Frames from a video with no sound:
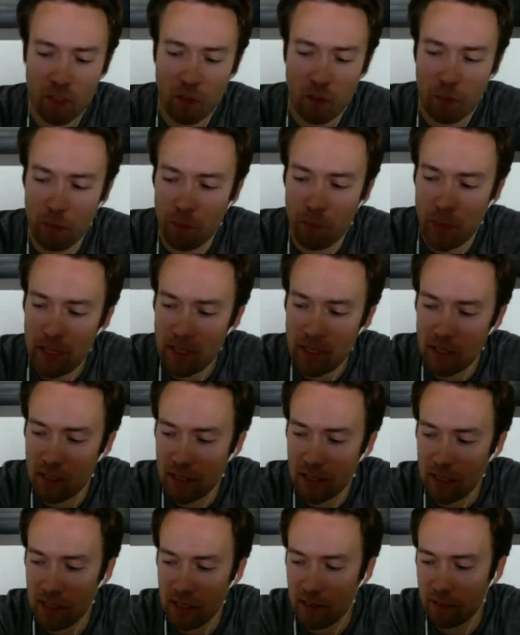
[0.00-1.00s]

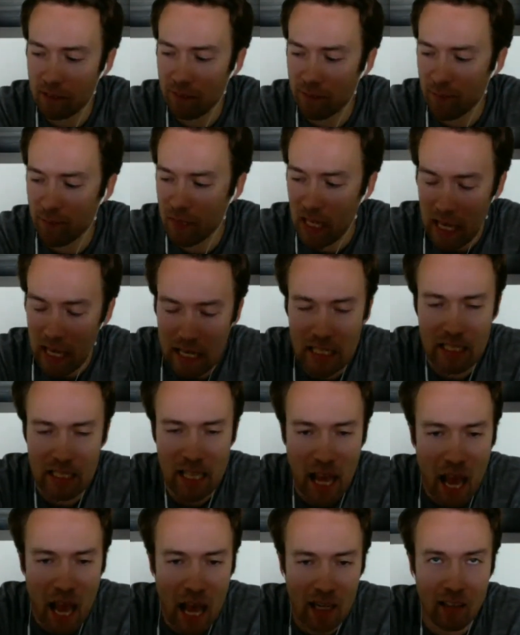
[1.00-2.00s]
basically takes
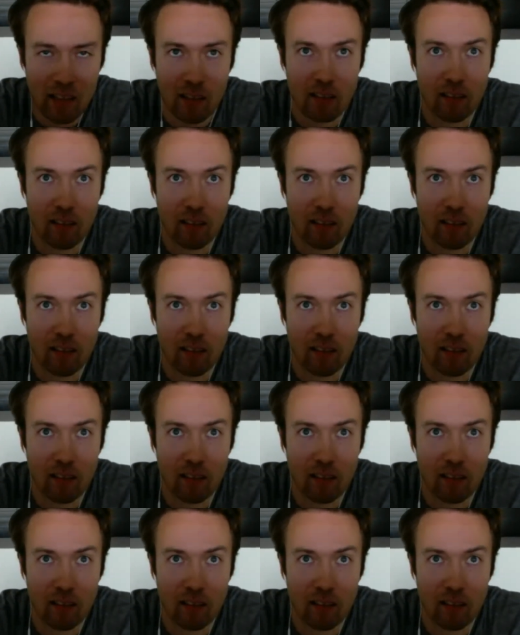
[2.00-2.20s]
that